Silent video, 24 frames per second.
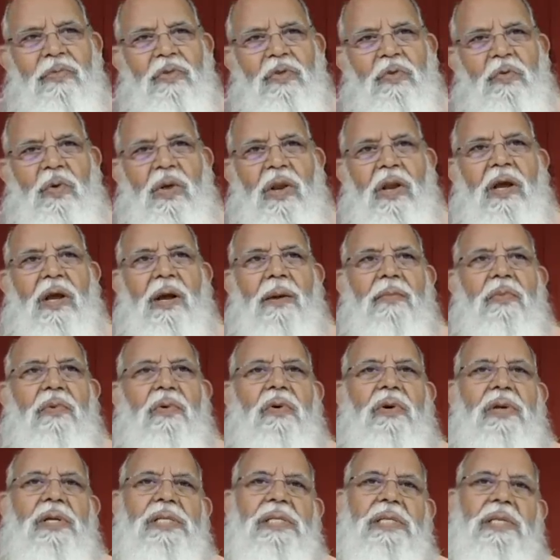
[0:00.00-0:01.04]
You will come
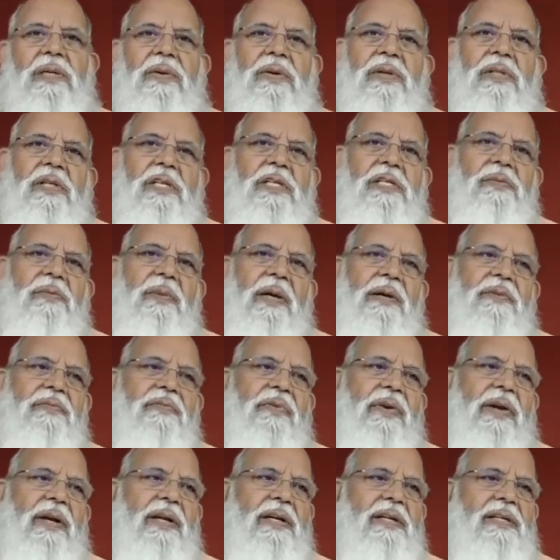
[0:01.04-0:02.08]
to discover this, my
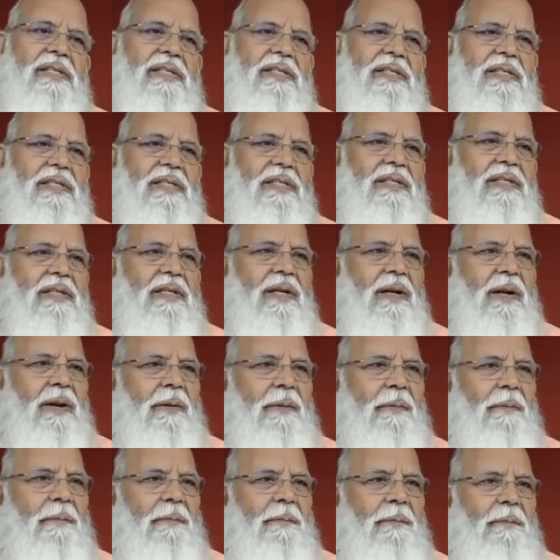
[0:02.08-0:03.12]
friends.
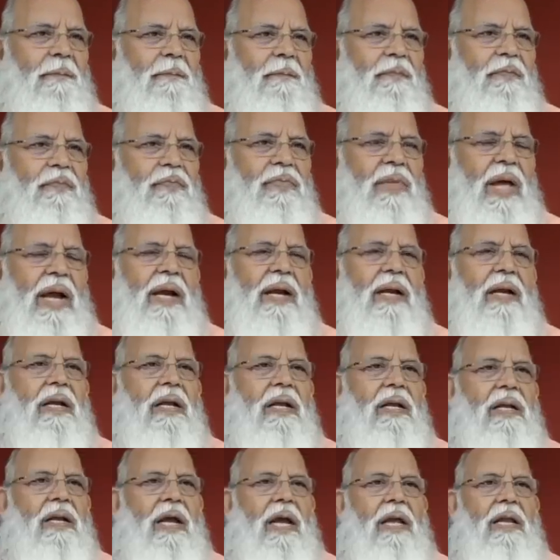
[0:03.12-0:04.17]

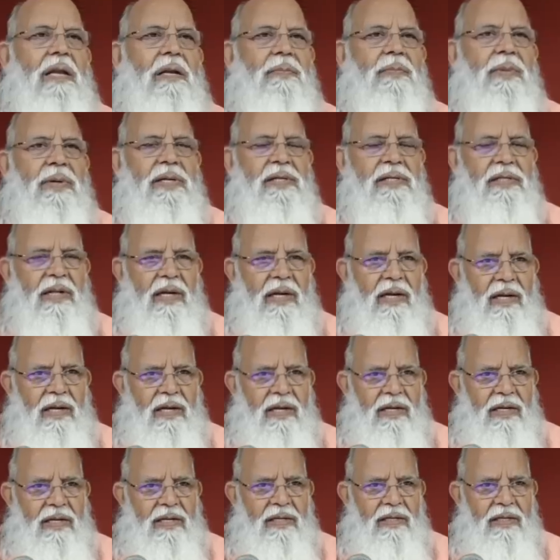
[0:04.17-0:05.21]

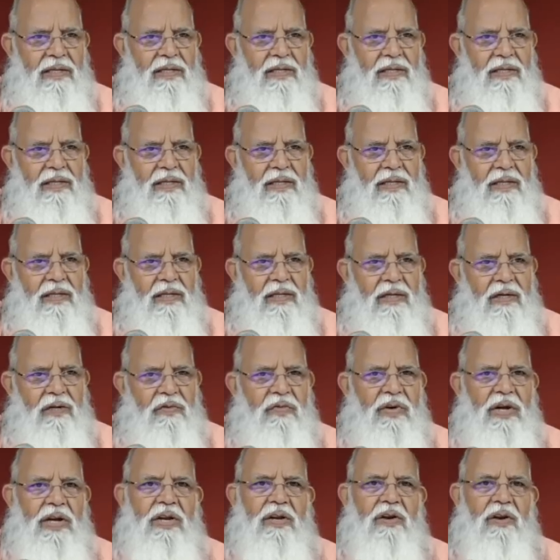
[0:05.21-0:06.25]
99%
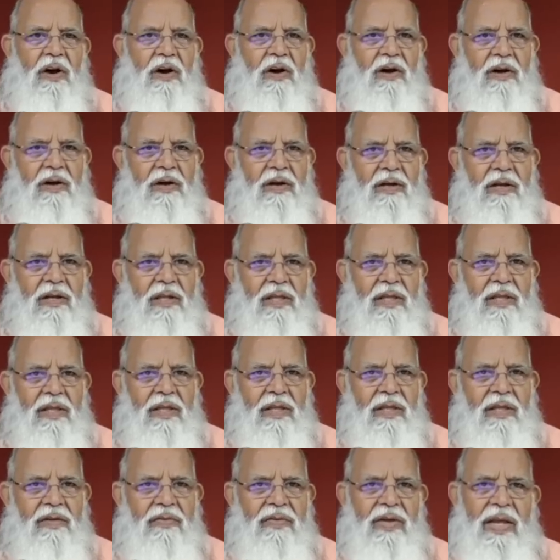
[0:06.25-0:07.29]
we talk
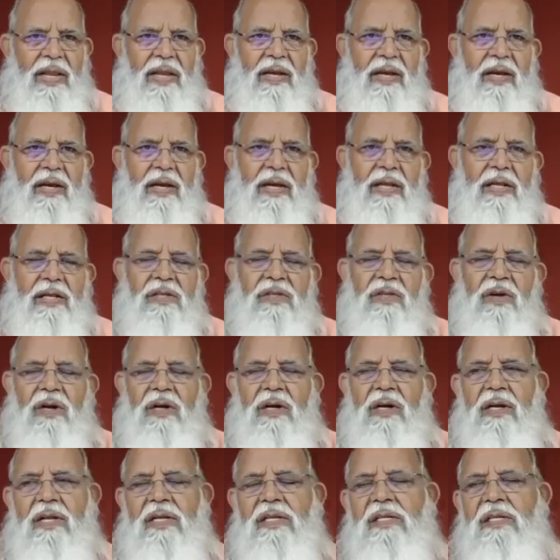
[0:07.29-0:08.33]
when it is
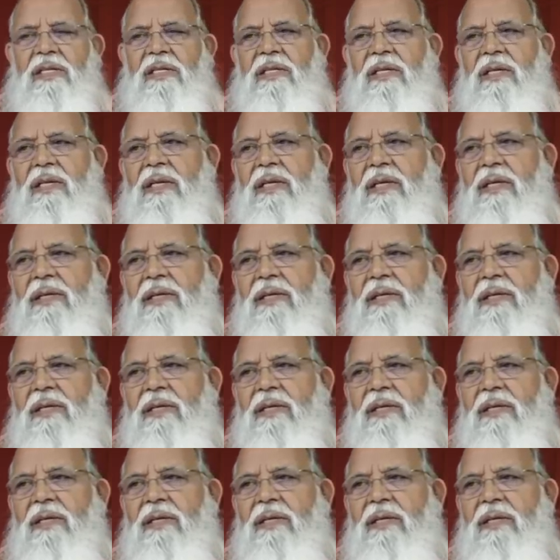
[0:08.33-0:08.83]
not necessary.